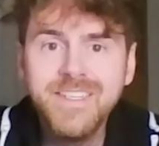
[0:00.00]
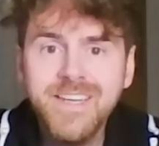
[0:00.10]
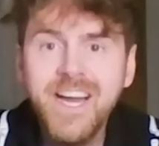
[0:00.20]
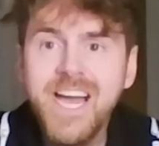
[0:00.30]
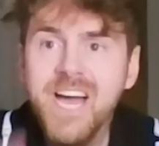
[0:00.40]

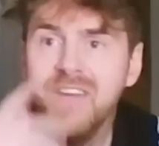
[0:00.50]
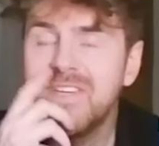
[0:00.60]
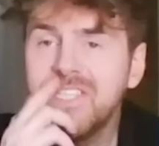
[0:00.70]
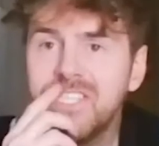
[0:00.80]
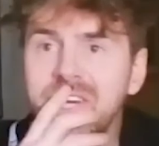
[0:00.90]
I have.
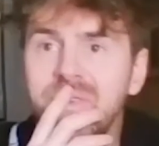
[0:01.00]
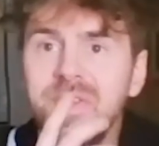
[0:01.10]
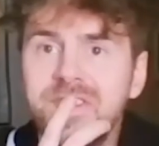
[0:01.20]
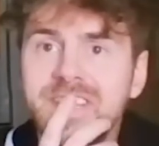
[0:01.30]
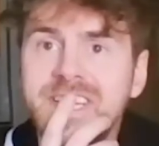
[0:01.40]
And you know, one
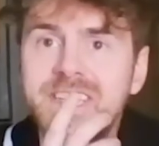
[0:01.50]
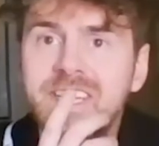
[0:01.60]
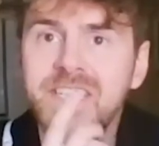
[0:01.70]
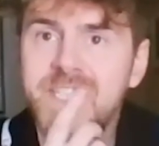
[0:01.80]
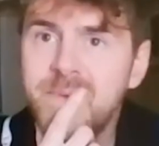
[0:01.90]
thing that
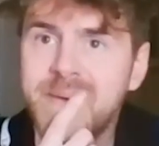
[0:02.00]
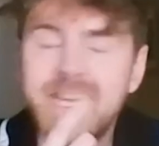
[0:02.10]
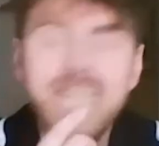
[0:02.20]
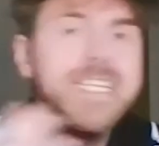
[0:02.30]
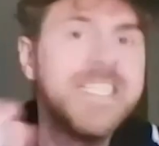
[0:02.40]
occurred to me,
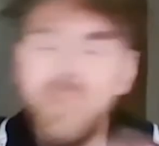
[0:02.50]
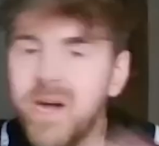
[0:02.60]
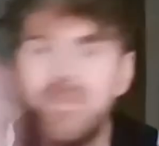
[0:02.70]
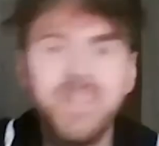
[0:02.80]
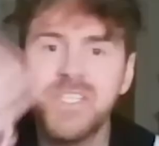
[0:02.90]
and this
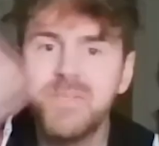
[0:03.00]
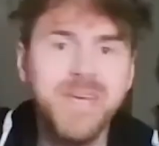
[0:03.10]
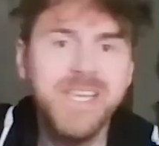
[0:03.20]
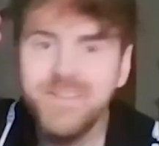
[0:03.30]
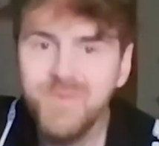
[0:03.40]
might be just
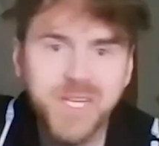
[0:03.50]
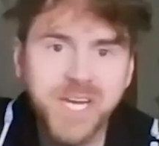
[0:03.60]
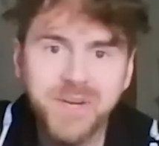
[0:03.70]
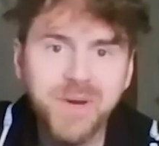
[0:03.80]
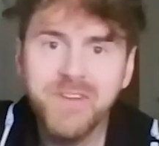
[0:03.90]
me, you
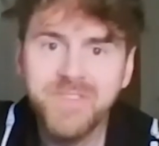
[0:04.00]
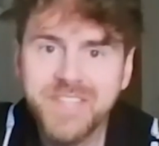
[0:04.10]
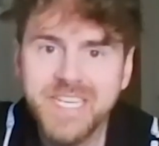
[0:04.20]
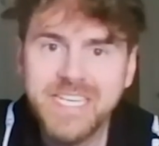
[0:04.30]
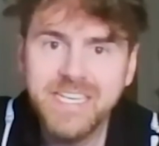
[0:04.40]
know,
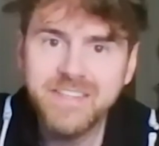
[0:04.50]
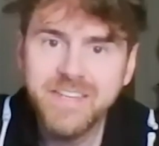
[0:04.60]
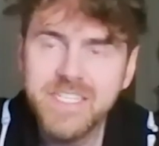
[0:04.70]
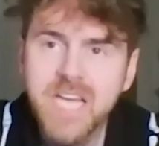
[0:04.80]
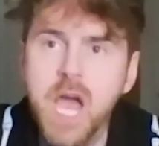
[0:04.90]
overthinking things,